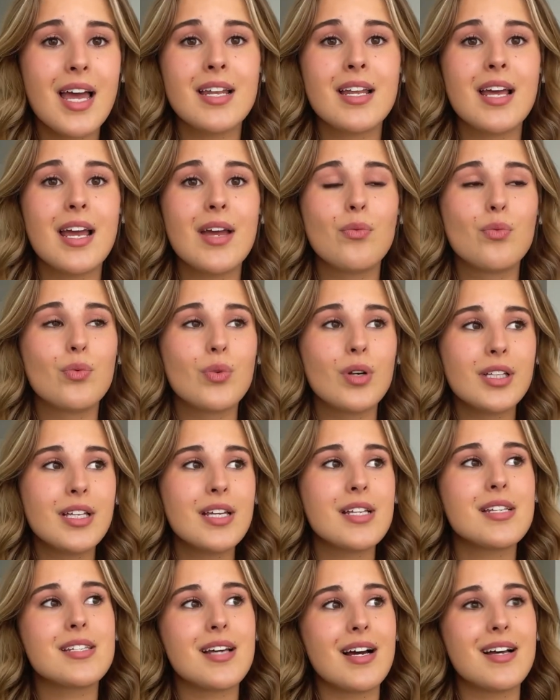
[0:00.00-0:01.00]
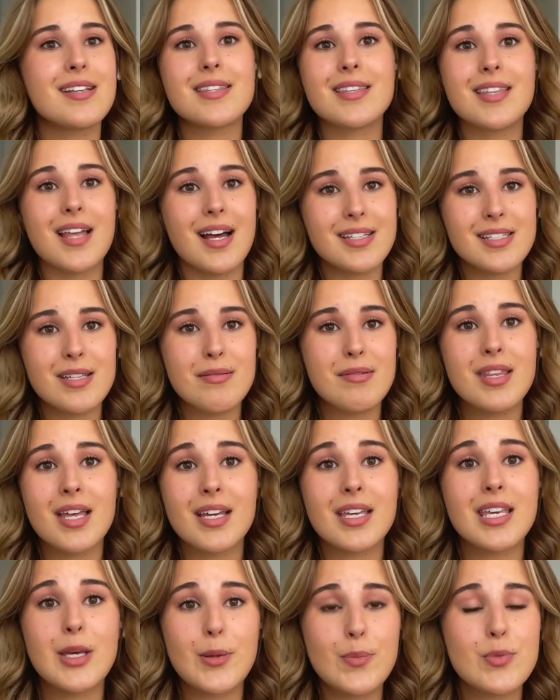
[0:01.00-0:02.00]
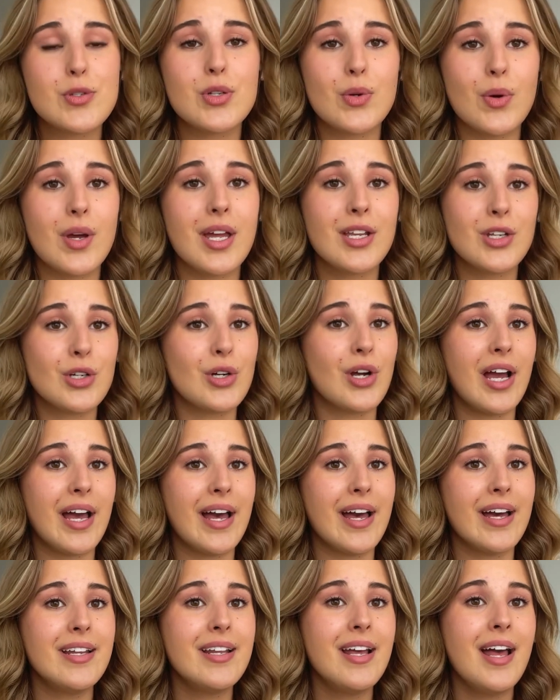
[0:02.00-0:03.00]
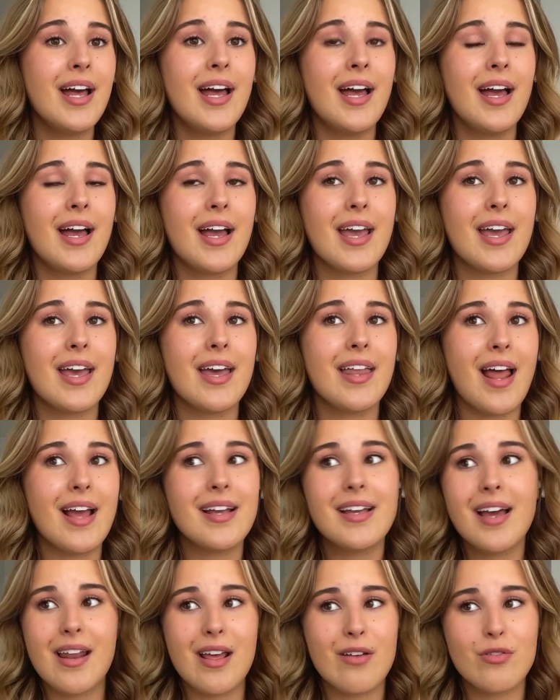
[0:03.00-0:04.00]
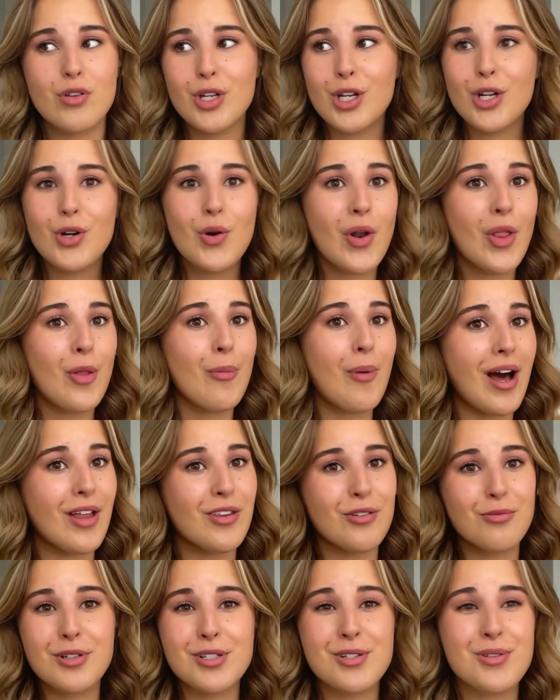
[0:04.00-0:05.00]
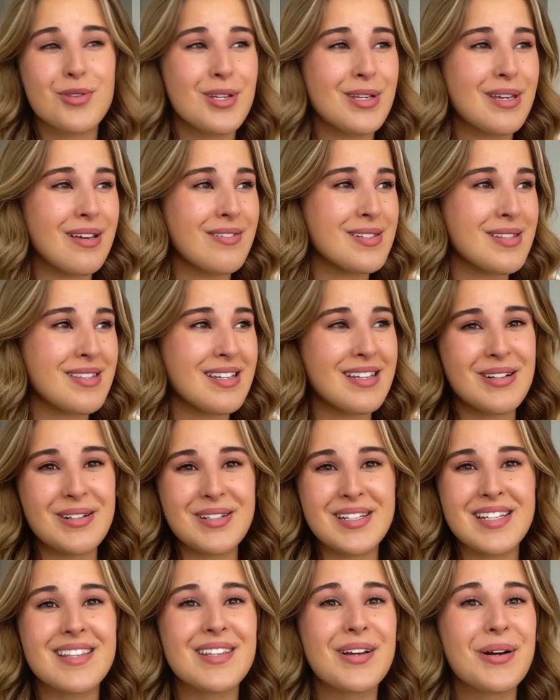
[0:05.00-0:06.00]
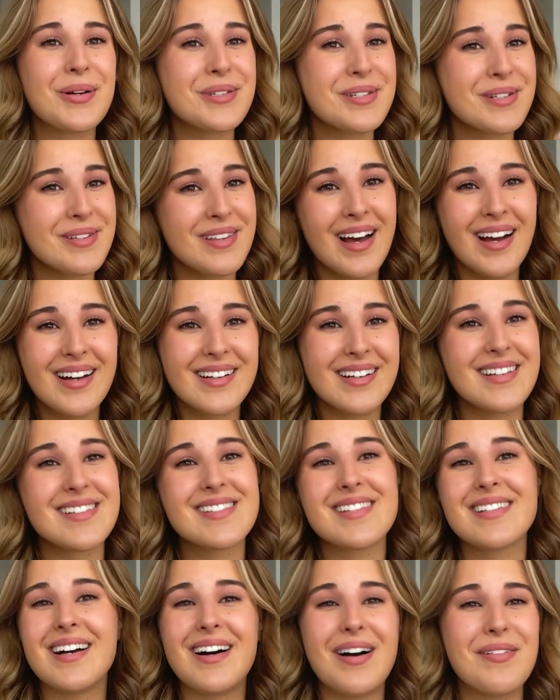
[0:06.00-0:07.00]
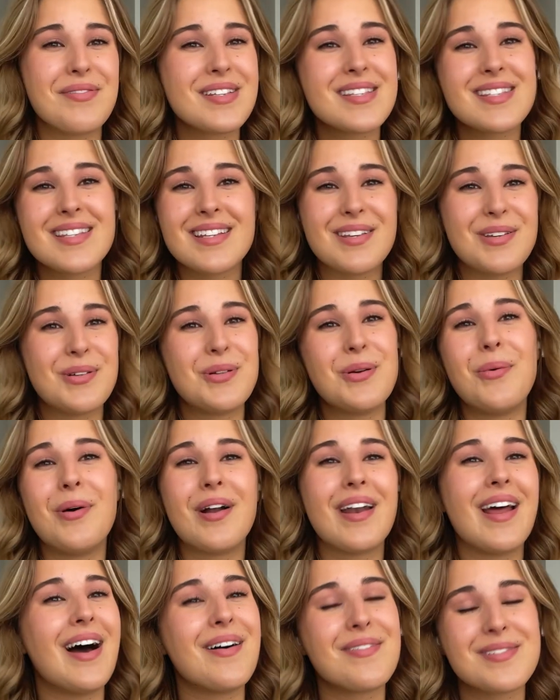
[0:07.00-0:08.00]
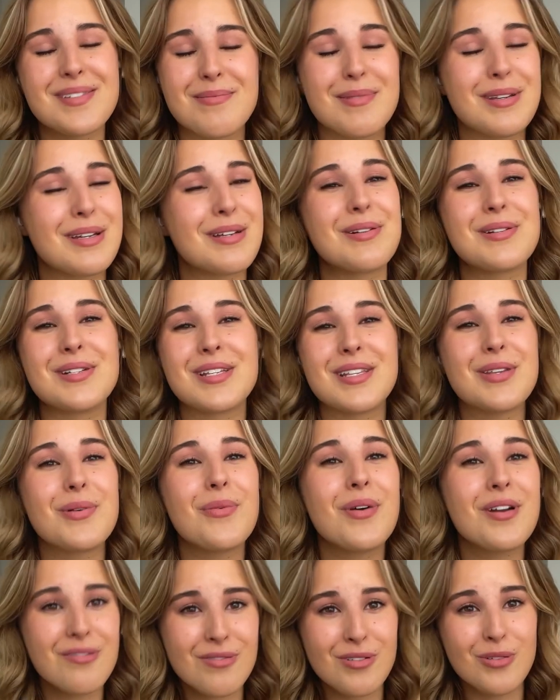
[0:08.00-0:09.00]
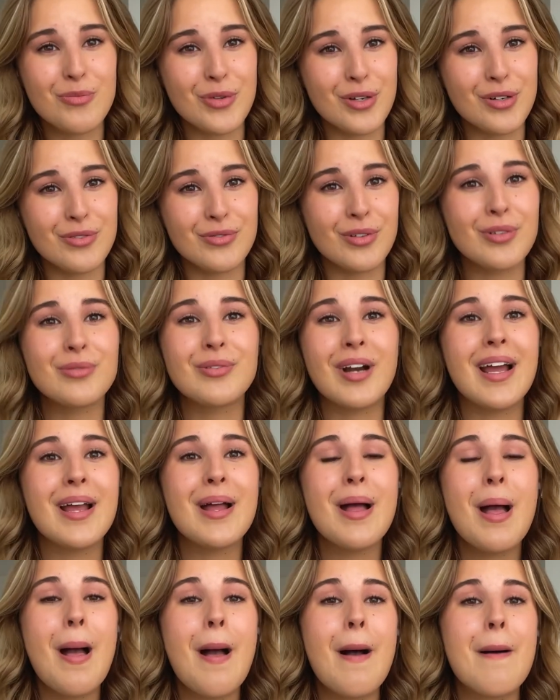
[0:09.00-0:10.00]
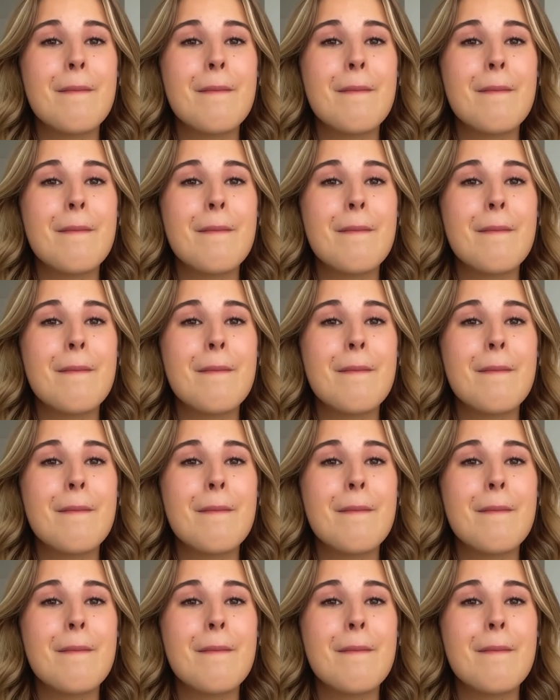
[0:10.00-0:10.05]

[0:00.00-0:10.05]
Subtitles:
And it really does, that's something that keeps you in your head. And I get it, if you need to go to the bathroom because you think you have something in your teeth, go do that, because obviously you don't want to have something in your teeth. You want to feel beautiful, right?